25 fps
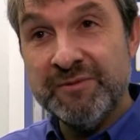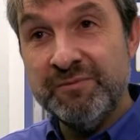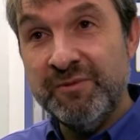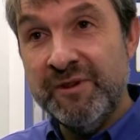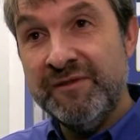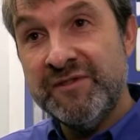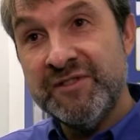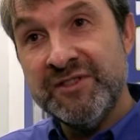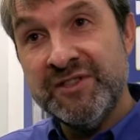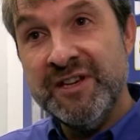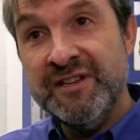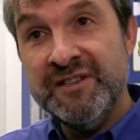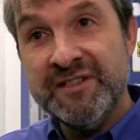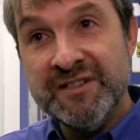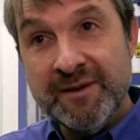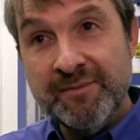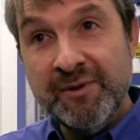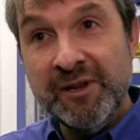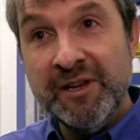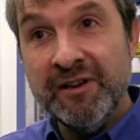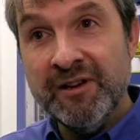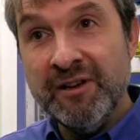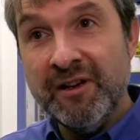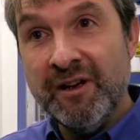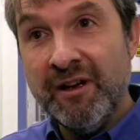We've seen
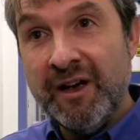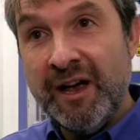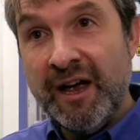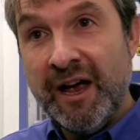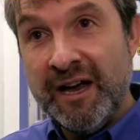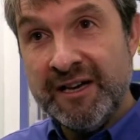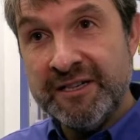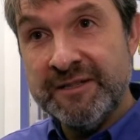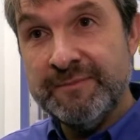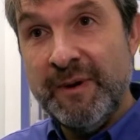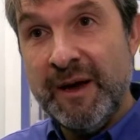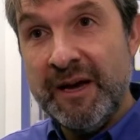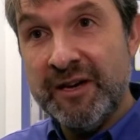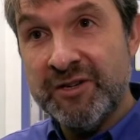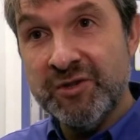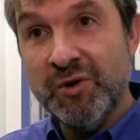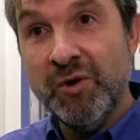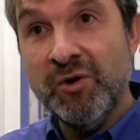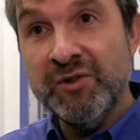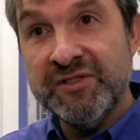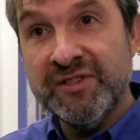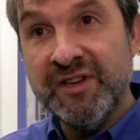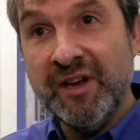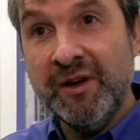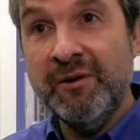similar aspects
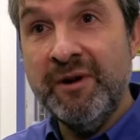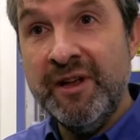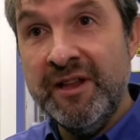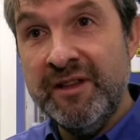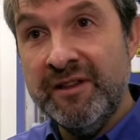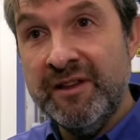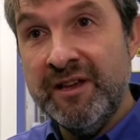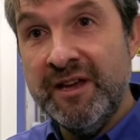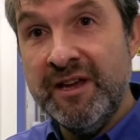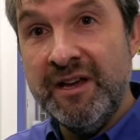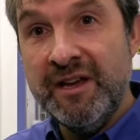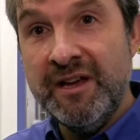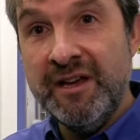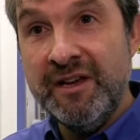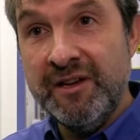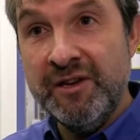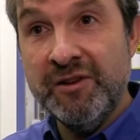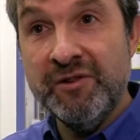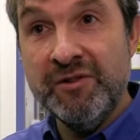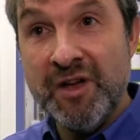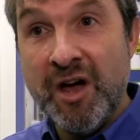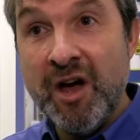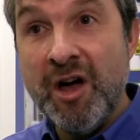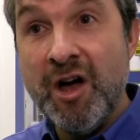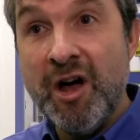also in
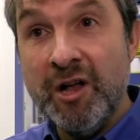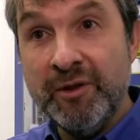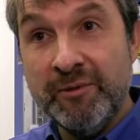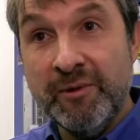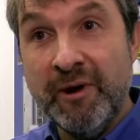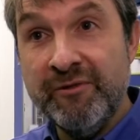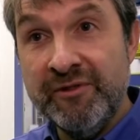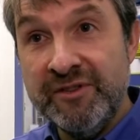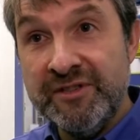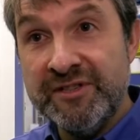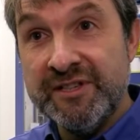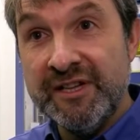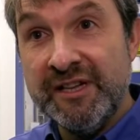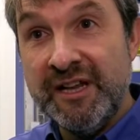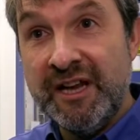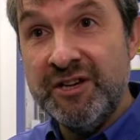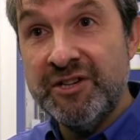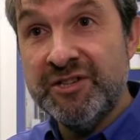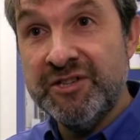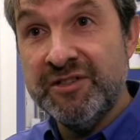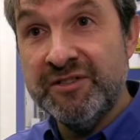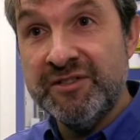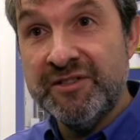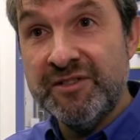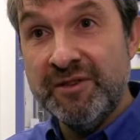the hardware
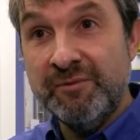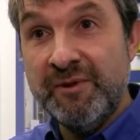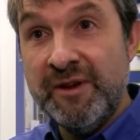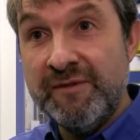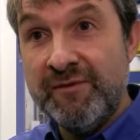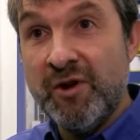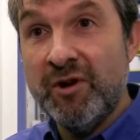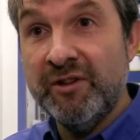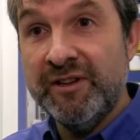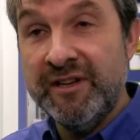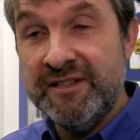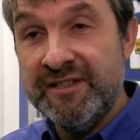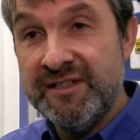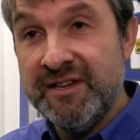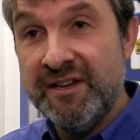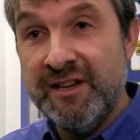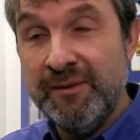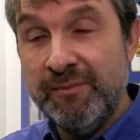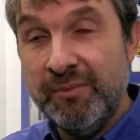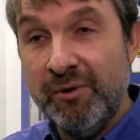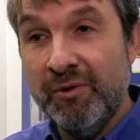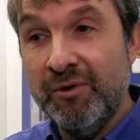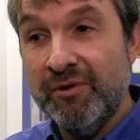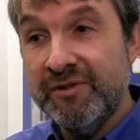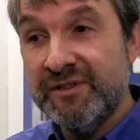installations that we've got in
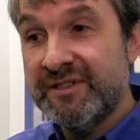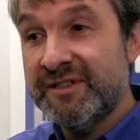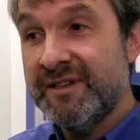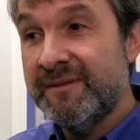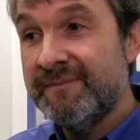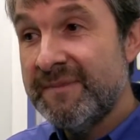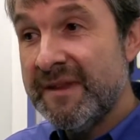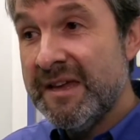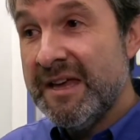teleports.